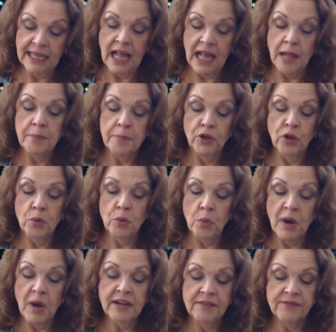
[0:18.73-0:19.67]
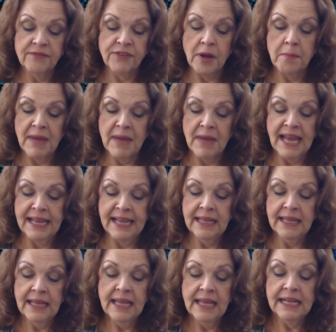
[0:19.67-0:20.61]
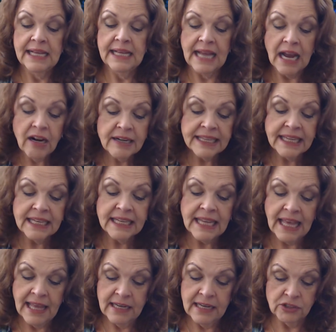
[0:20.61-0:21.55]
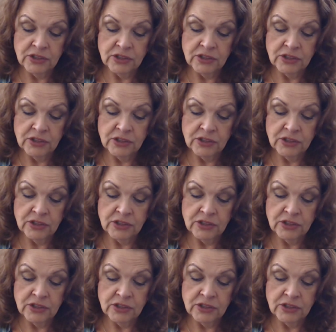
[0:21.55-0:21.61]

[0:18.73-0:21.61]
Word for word: I'll pull one from my Guardian Energy,